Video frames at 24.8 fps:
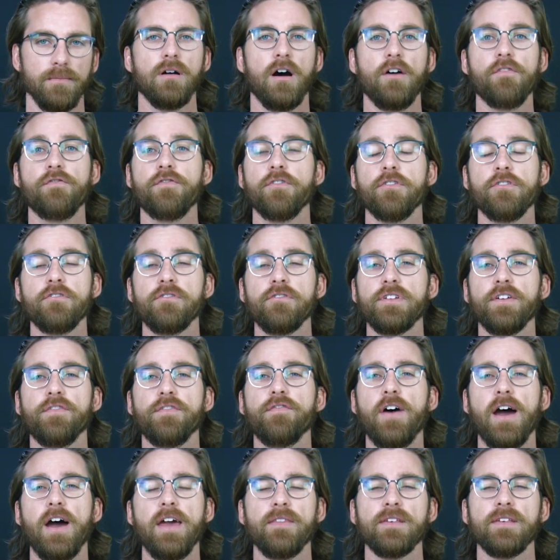I'll further
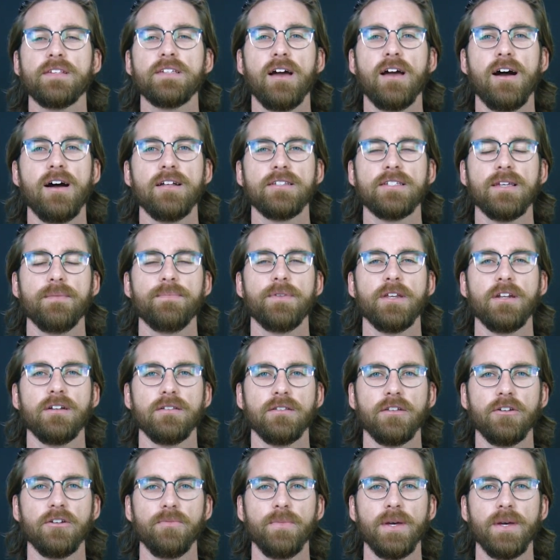define this concept in a
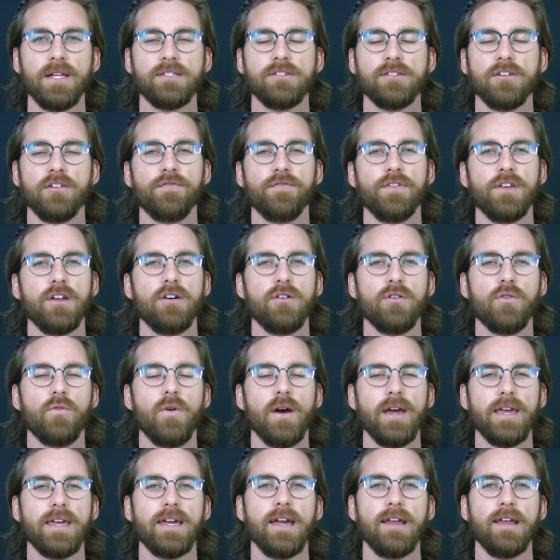little bit, so if you don't
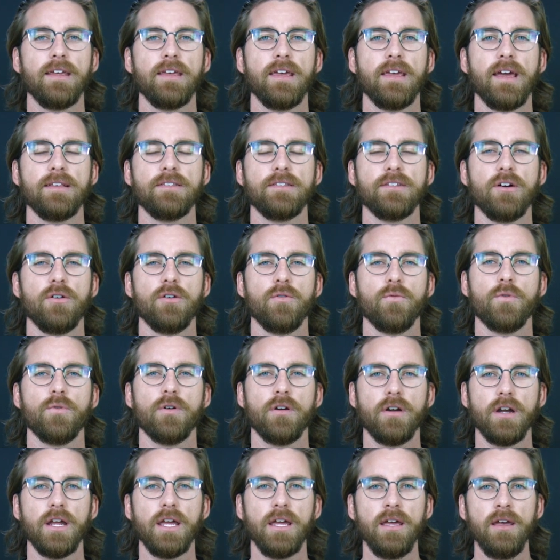quite get it yet, don't
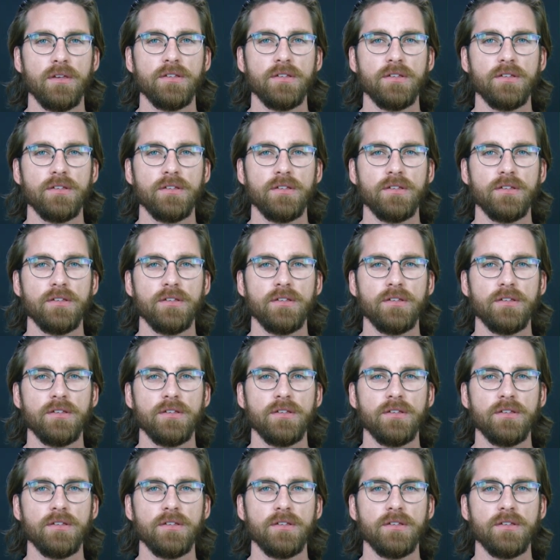worry.